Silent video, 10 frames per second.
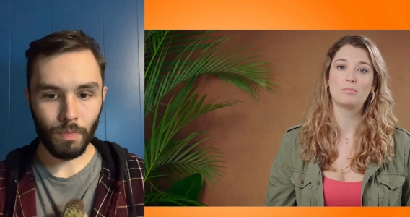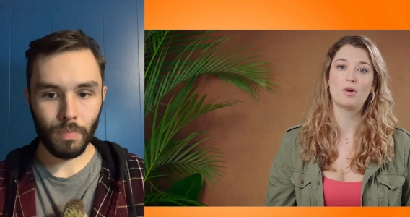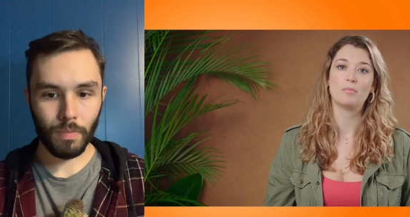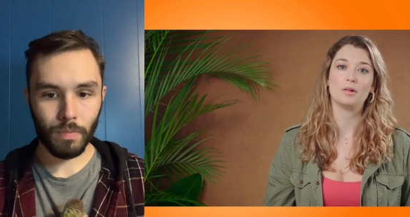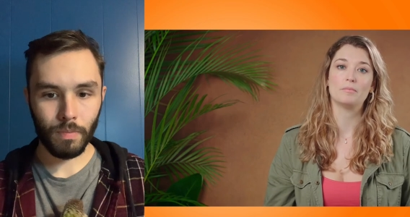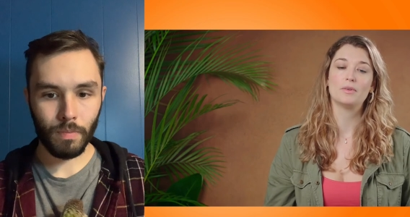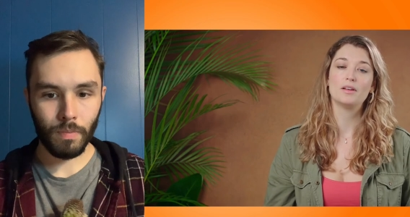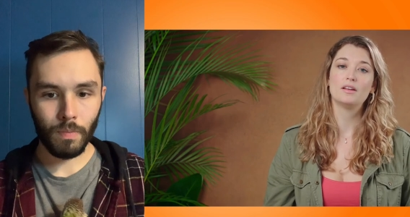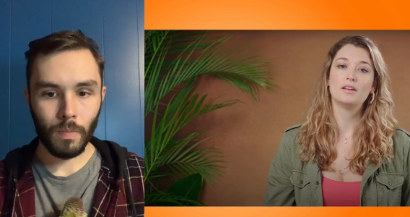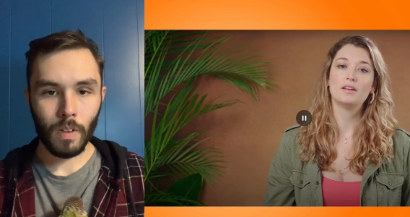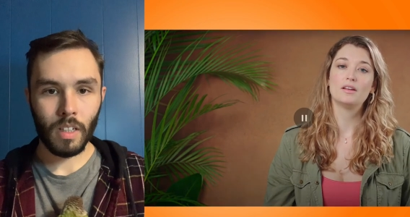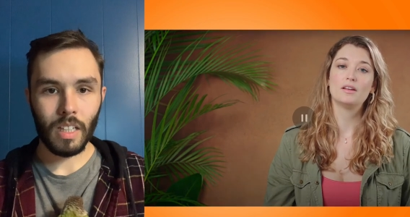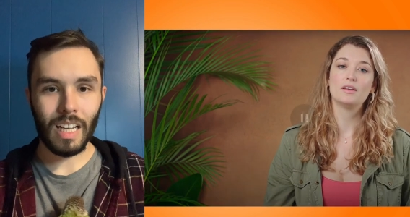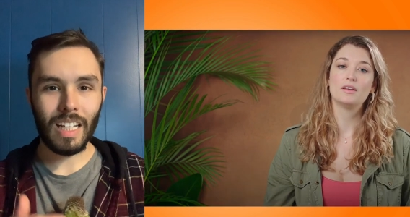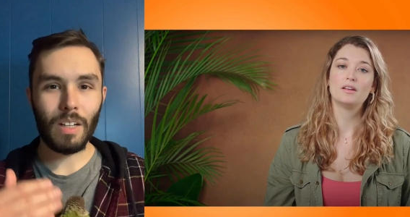Speaker 1: a problem.
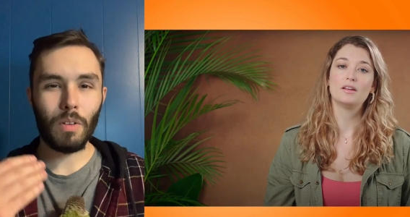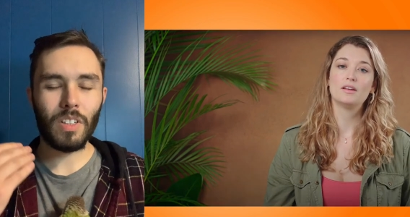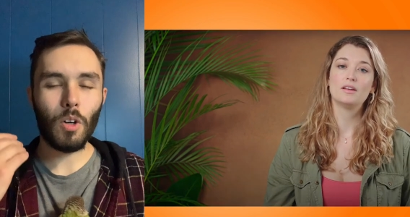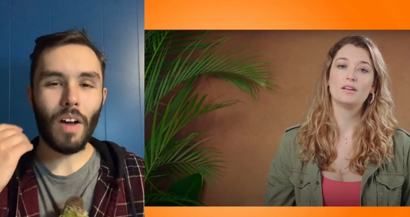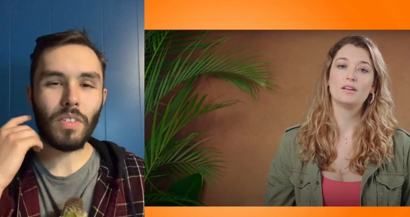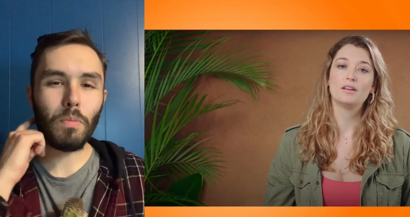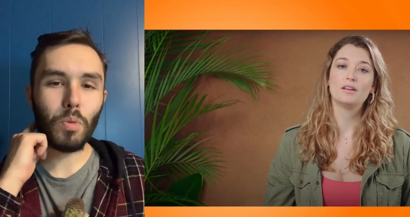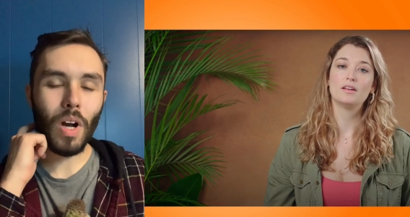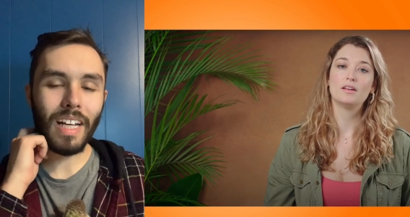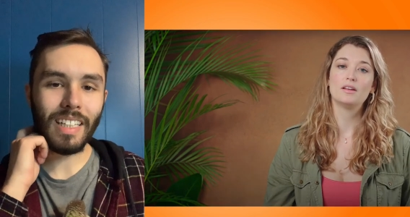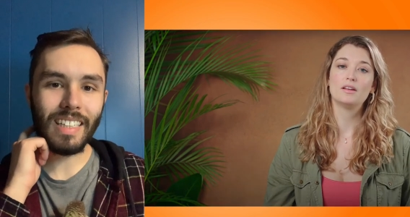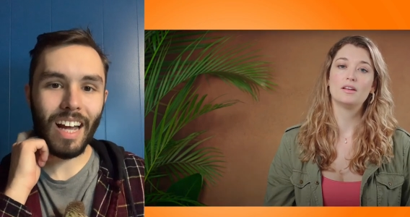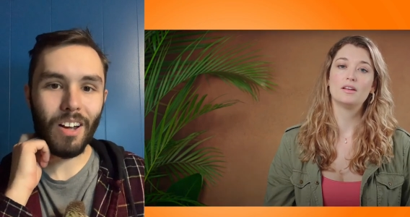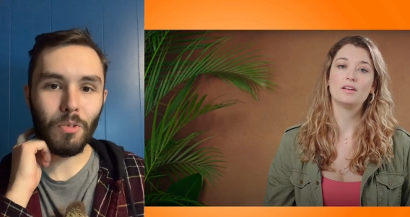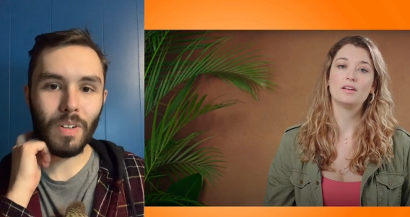
Speaker 2: And you have to break it
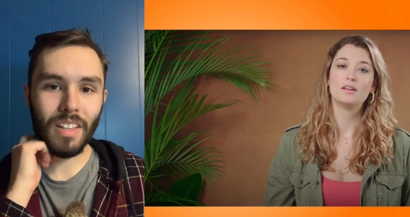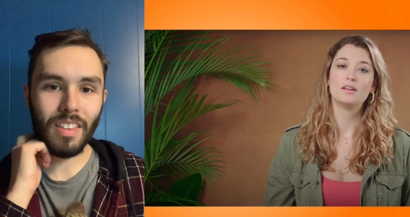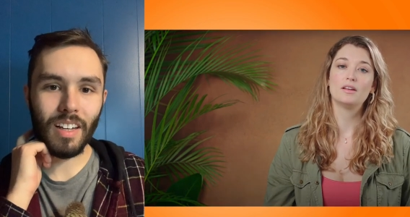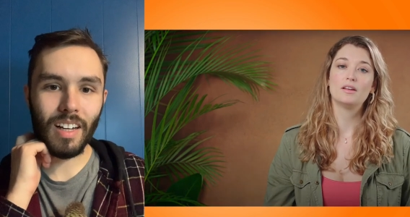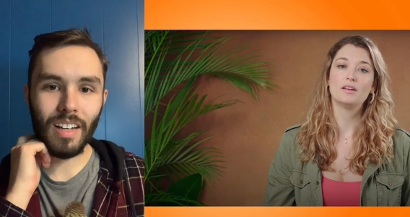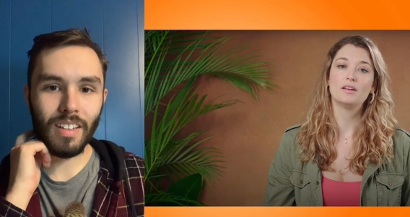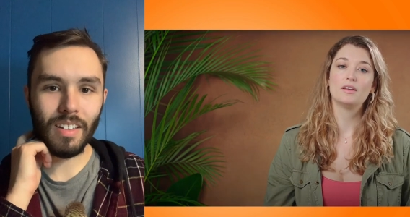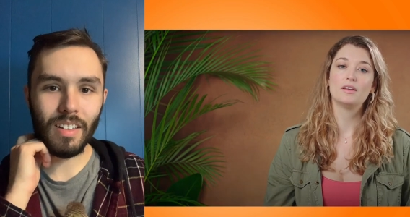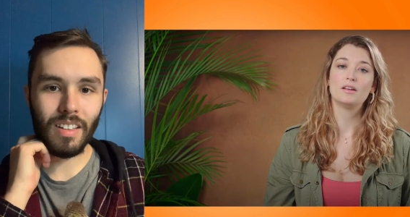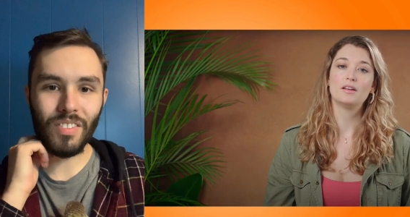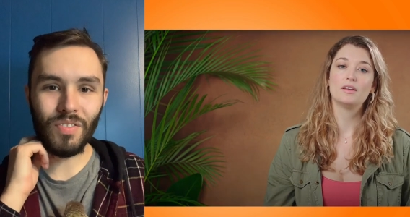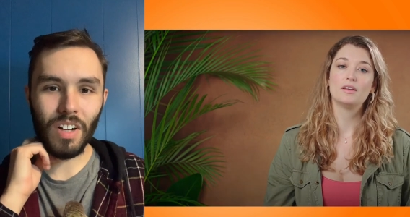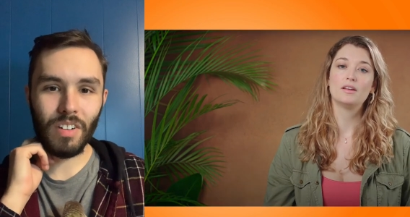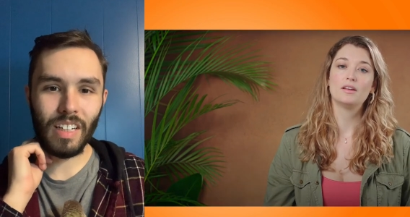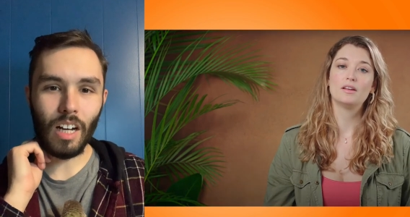down with uh, the
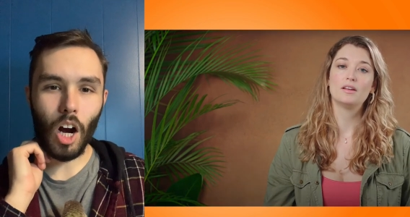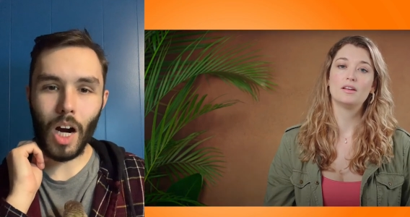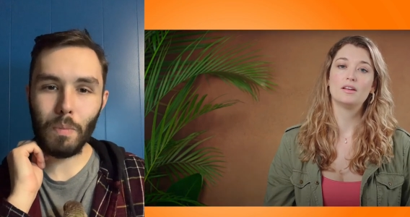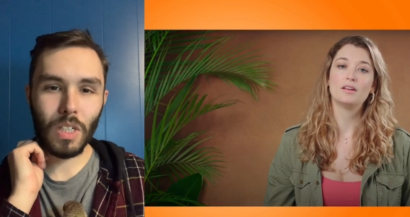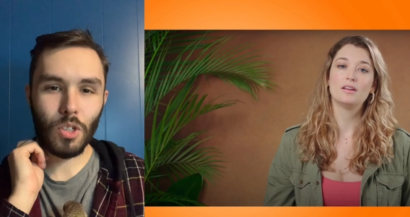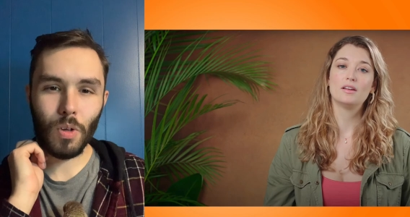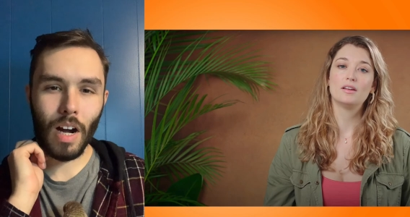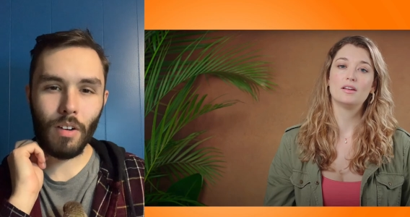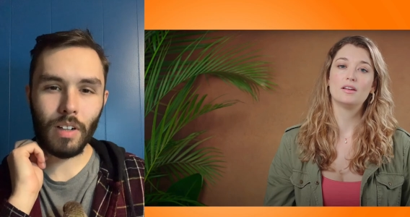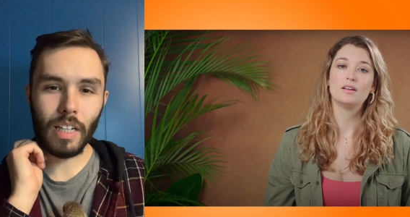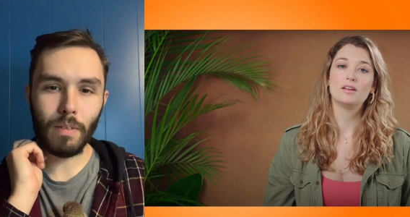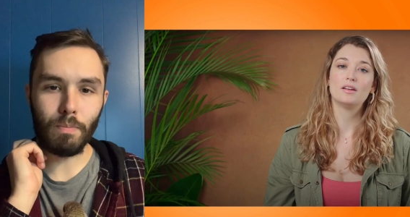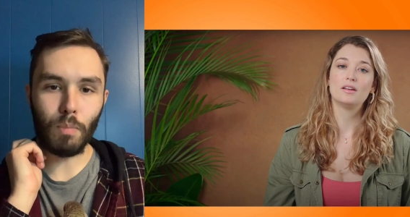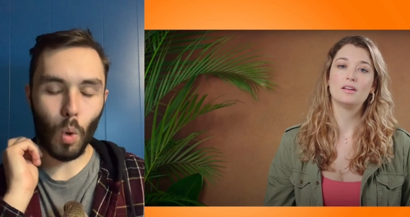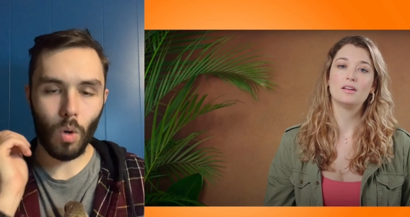very arbitrary
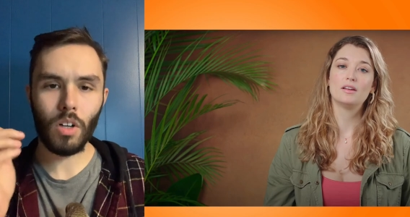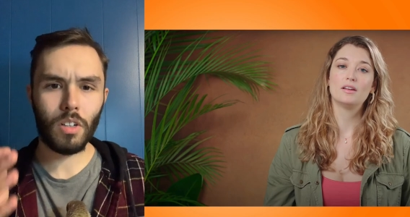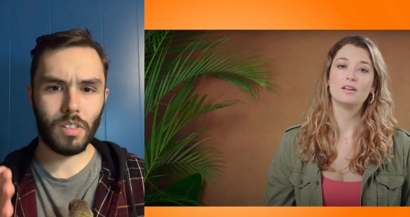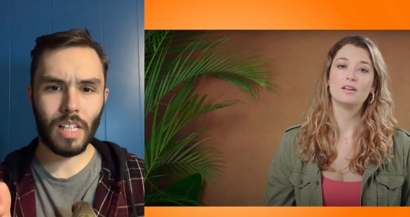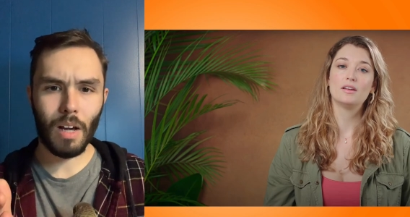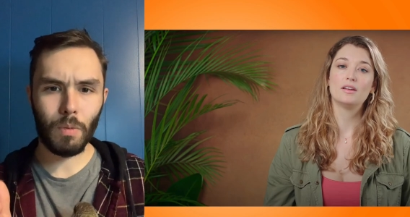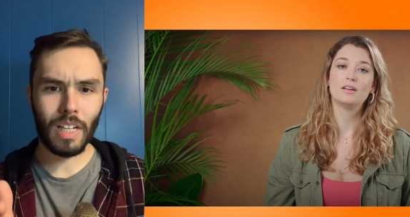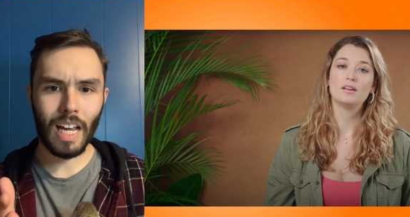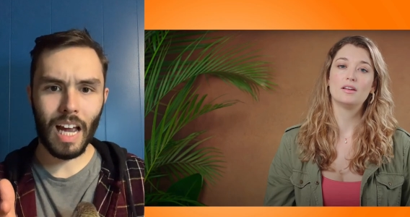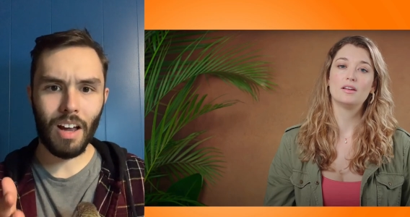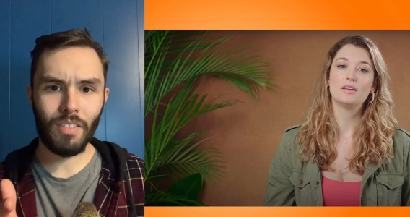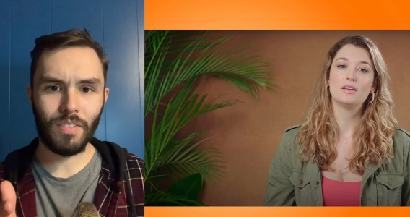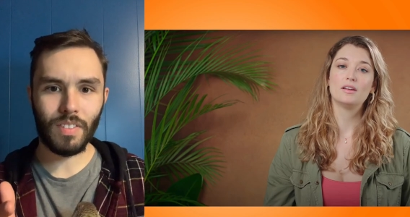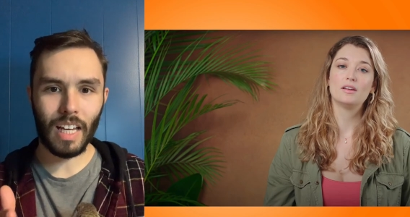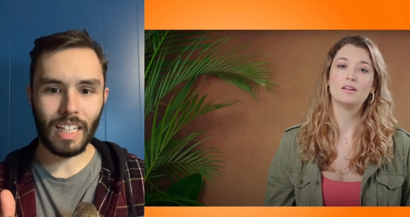borders that we
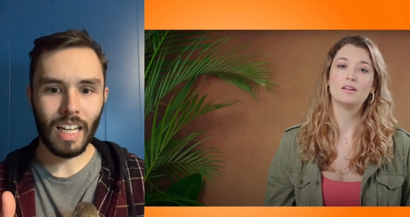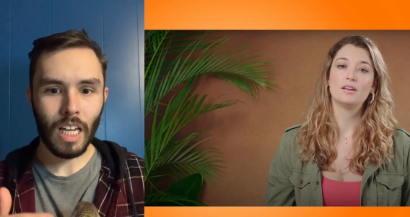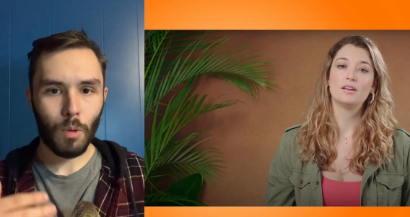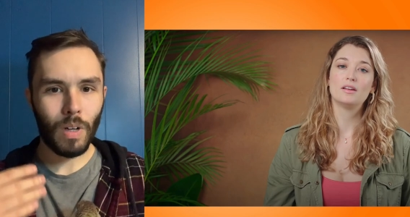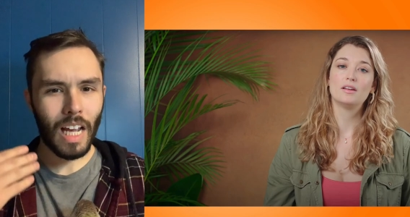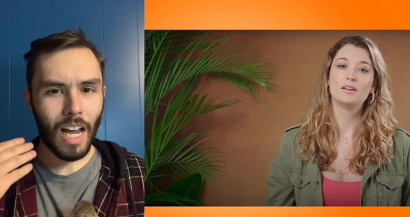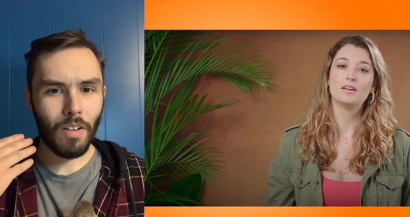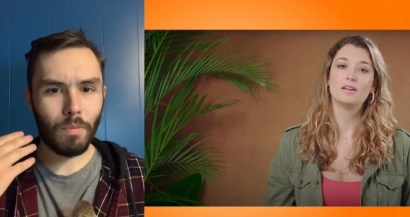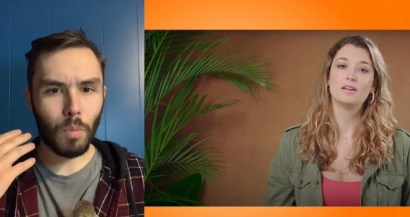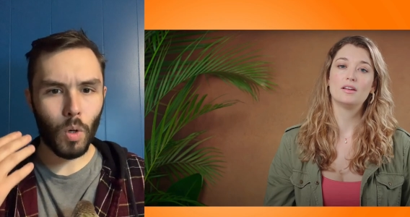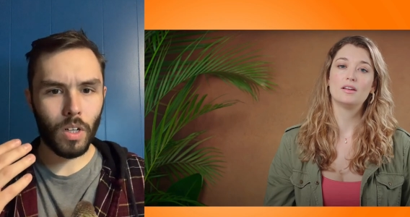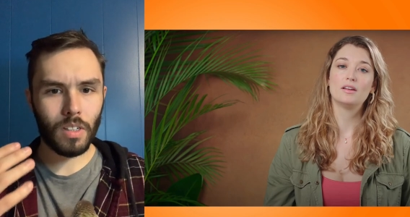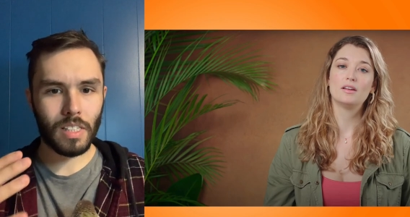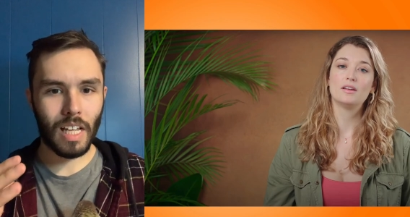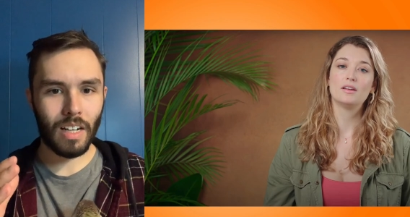have. Like, we have
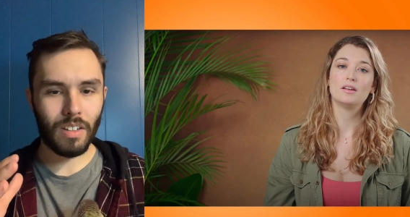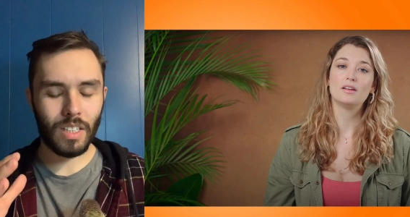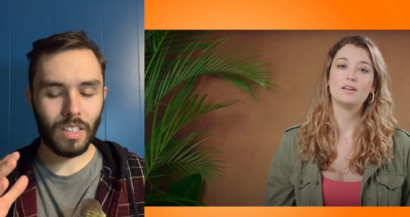borders that